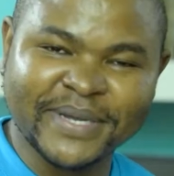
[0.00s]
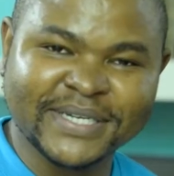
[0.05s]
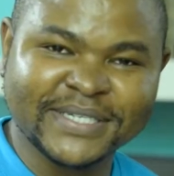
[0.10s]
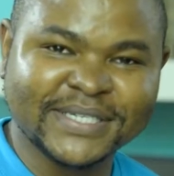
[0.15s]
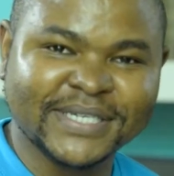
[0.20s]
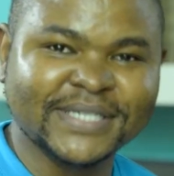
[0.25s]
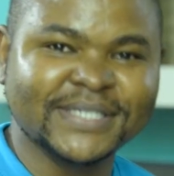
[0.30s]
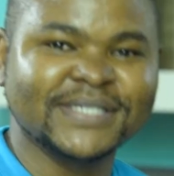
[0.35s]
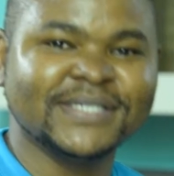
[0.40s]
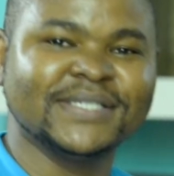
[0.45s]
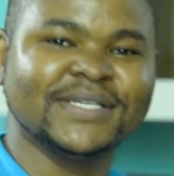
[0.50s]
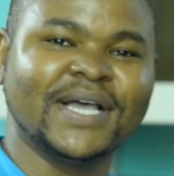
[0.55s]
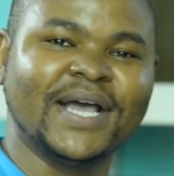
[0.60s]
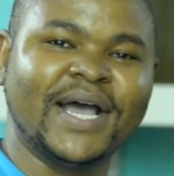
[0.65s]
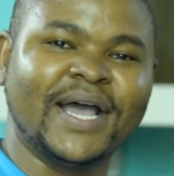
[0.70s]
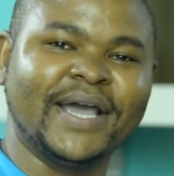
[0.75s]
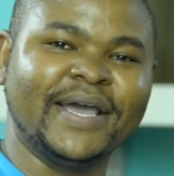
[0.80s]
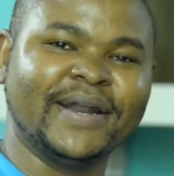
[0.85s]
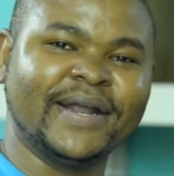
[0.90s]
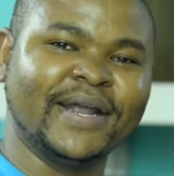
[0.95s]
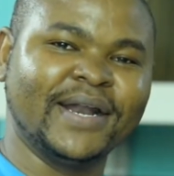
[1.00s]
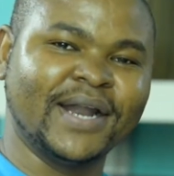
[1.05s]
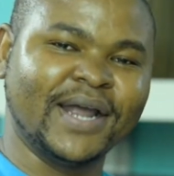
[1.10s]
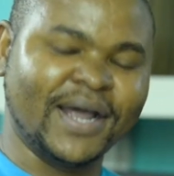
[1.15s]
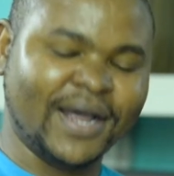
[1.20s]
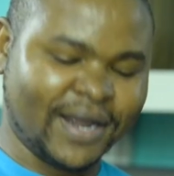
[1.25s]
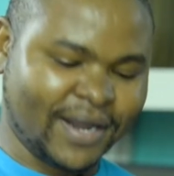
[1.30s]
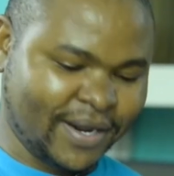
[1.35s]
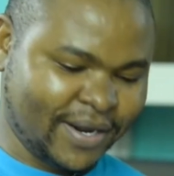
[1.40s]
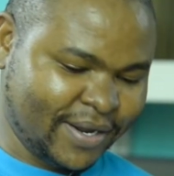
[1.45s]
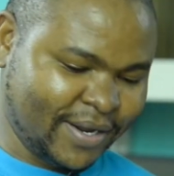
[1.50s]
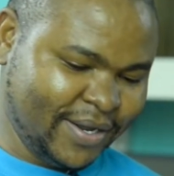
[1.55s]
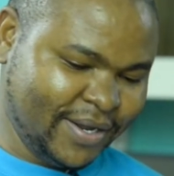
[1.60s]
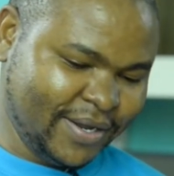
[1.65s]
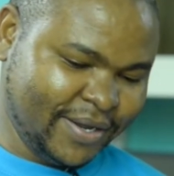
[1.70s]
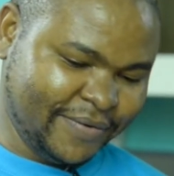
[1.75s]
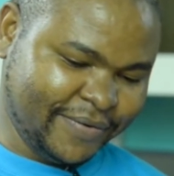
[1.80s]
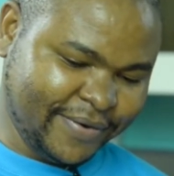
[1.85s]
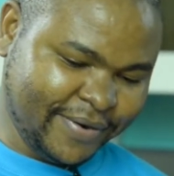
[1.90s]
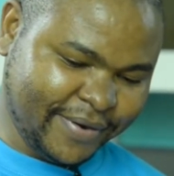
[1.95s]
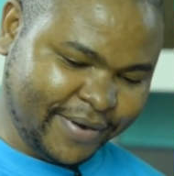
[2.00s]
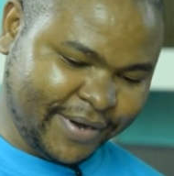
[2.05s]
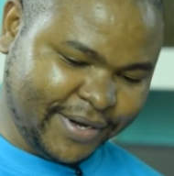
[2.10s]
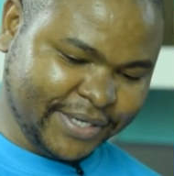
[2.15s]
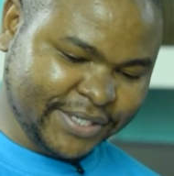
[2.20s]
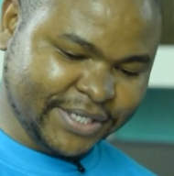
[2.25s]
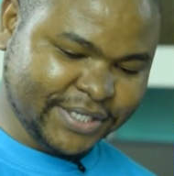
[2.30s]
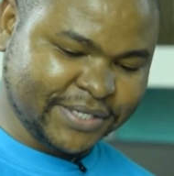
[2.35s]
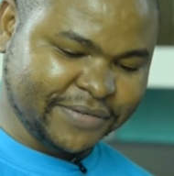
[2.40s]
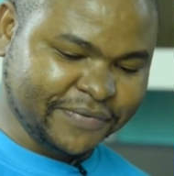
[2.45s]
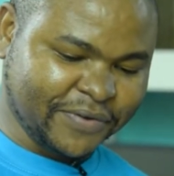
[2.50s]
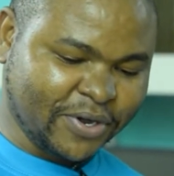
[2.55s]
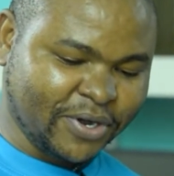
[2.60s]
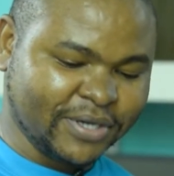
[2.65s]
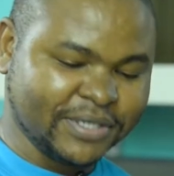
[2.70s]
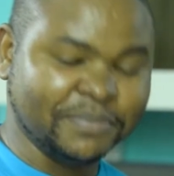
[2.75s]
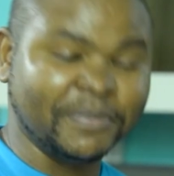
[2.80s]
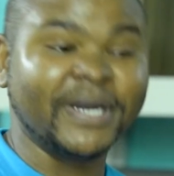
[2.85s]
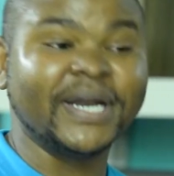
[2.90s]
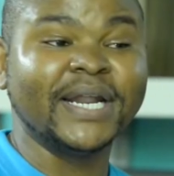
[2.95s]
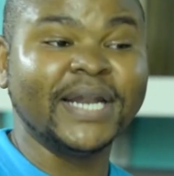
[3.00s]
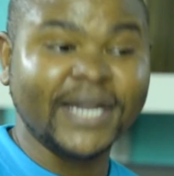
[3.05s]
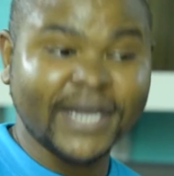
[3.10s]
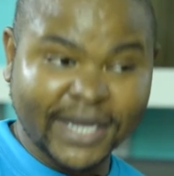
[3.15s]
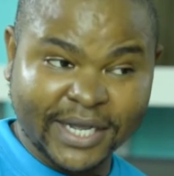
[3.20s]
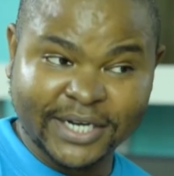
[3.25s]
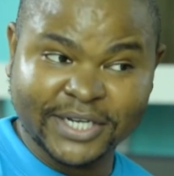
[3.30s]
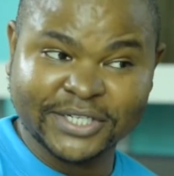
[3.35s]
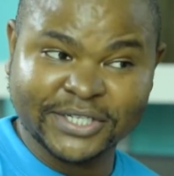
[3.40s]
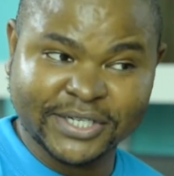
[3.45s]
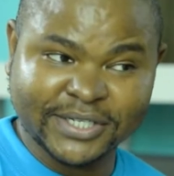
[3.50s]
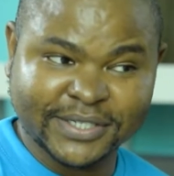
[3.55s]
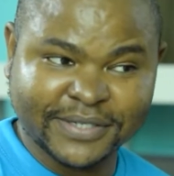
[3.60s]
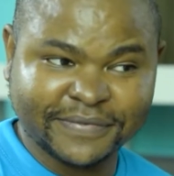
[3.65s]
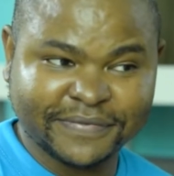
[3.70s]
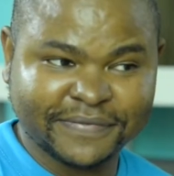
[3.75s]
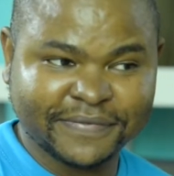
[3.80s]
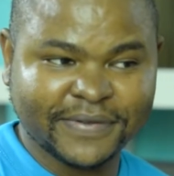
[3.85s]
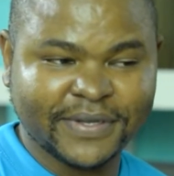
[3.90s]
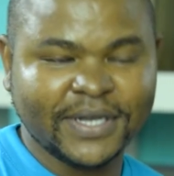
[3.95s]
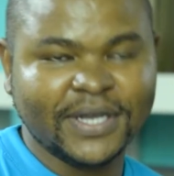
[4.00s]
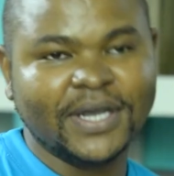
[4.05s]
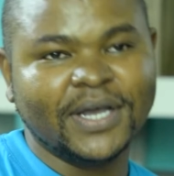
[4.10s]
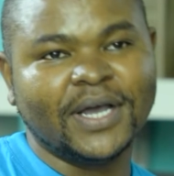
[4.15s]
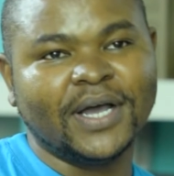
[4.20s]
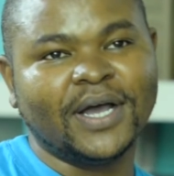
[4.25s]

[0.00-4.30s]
mentees, mm-hmm. I run a initiative called Badilika Initiative, mm-hmm.